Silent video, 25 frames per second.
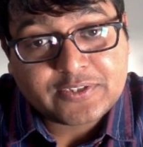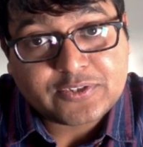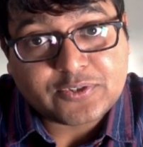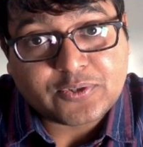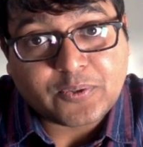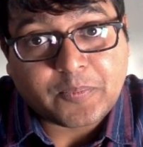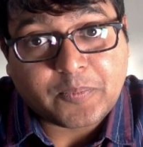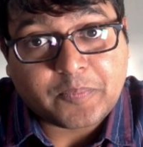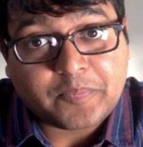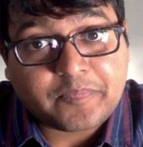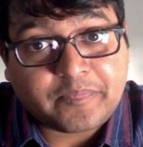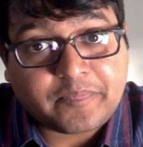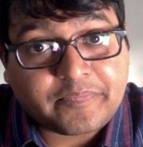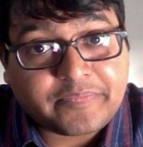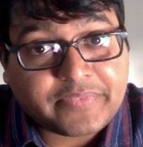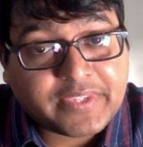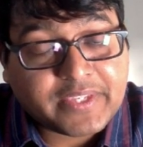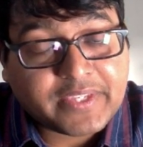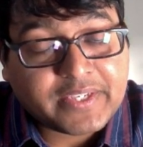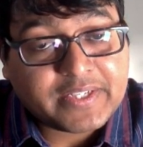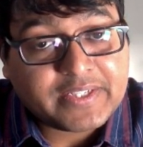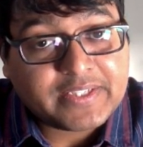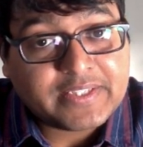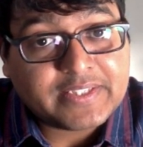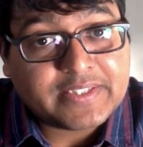So
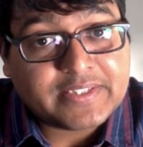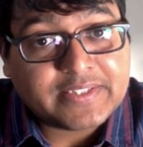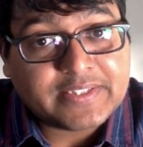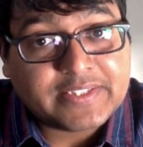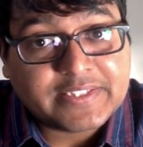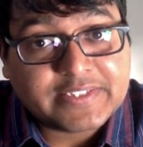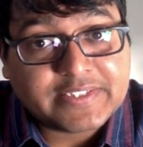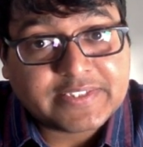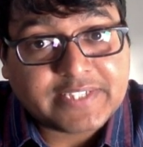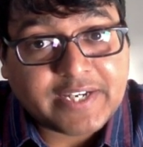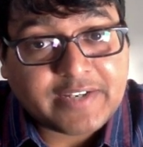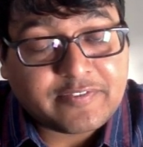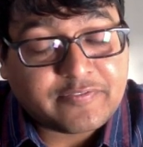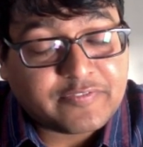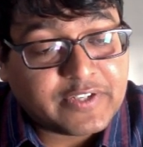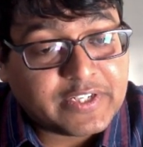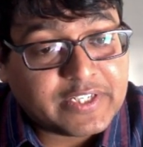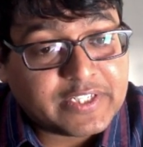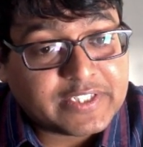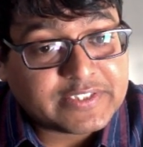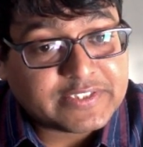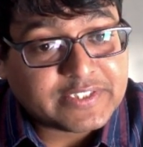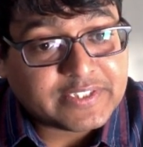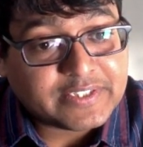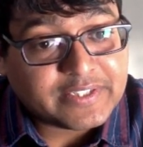this, I
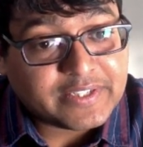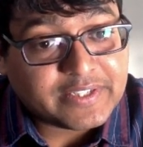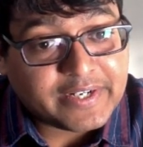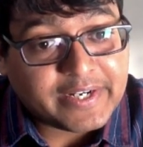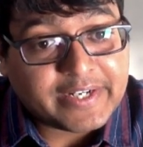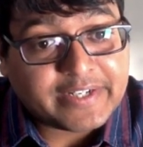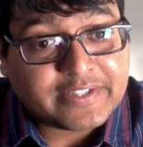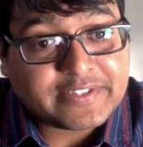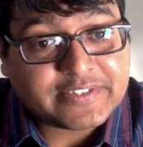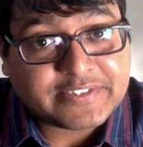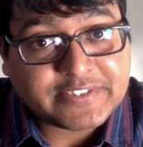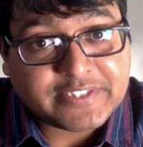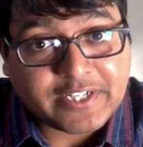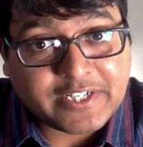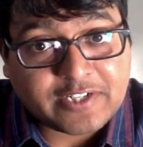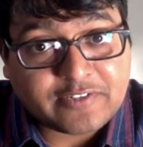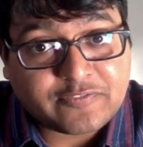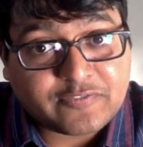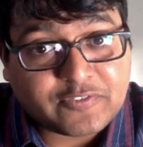feel, is a great start